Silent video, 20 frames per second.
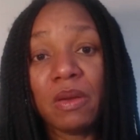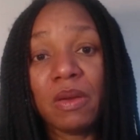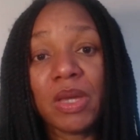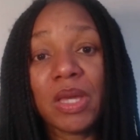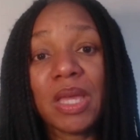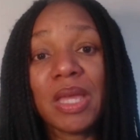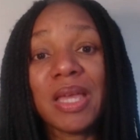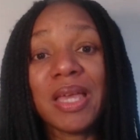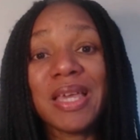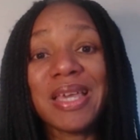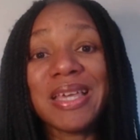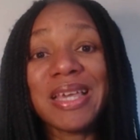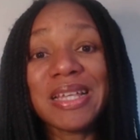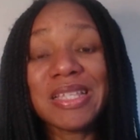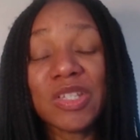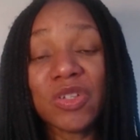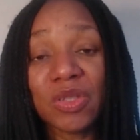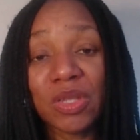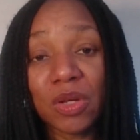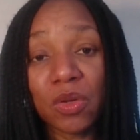Okay?
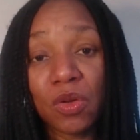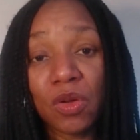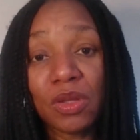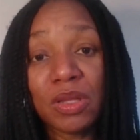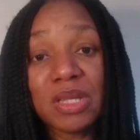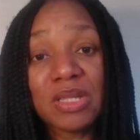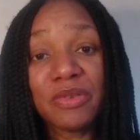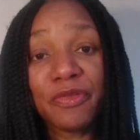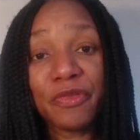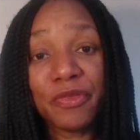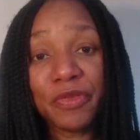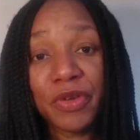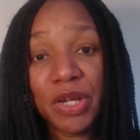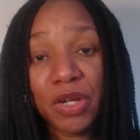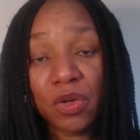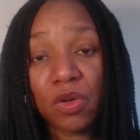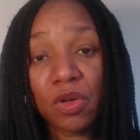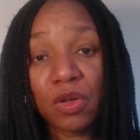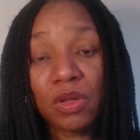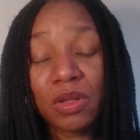Get on the call. It's a free
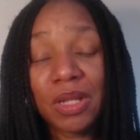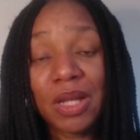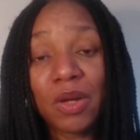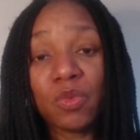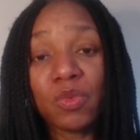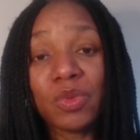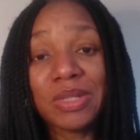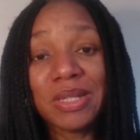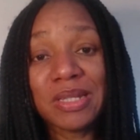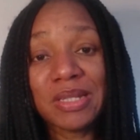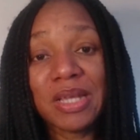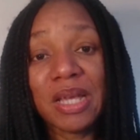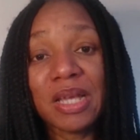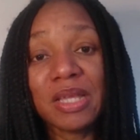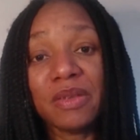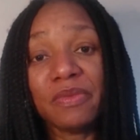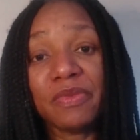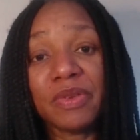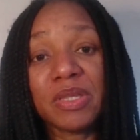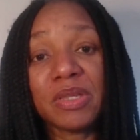call and we'll
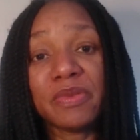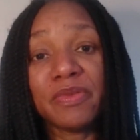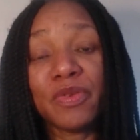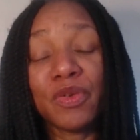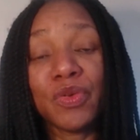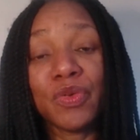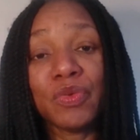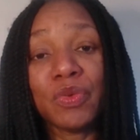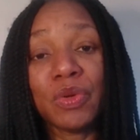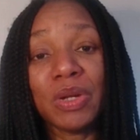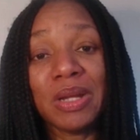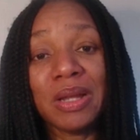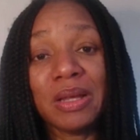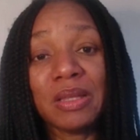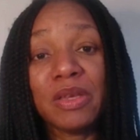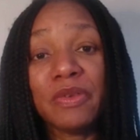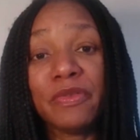decide if it's for you or not.